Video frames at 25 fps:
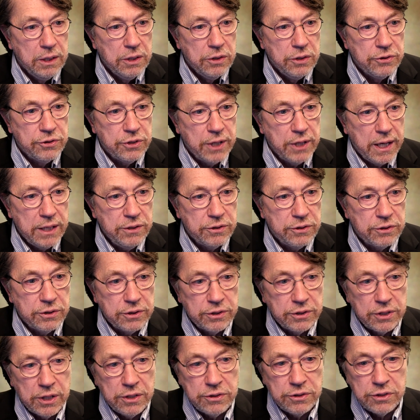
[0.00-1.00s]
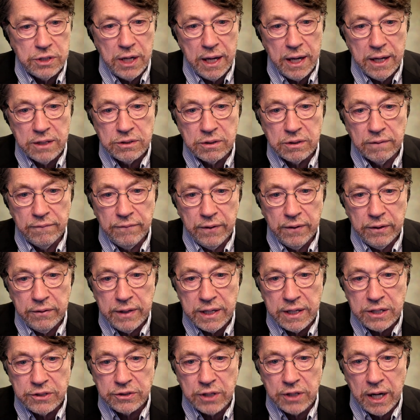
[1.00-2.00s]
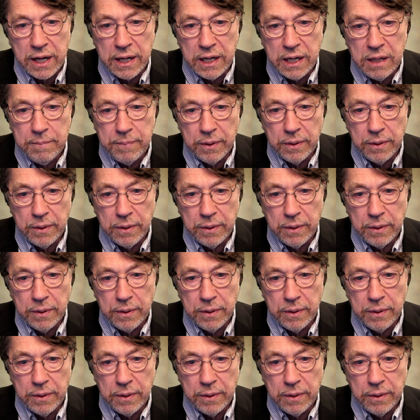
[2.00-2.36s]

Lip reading: Chase says, yes, very exciting.